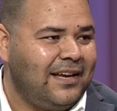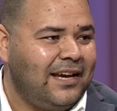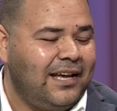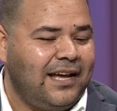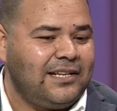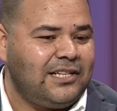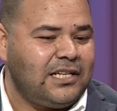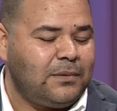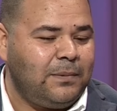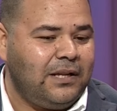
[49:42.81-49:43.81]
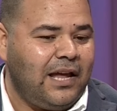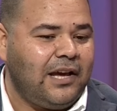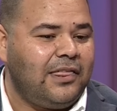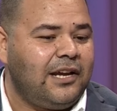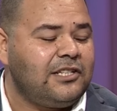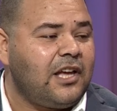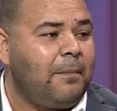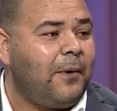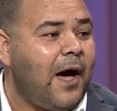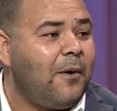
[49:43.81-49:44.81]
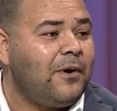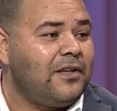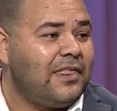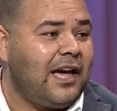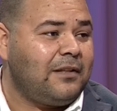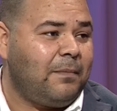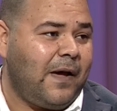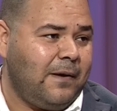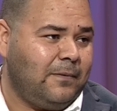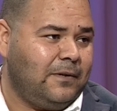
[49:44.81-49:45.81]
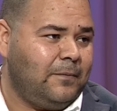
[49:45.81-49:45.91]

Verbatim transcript: And I just feel like there is a power in that Bible.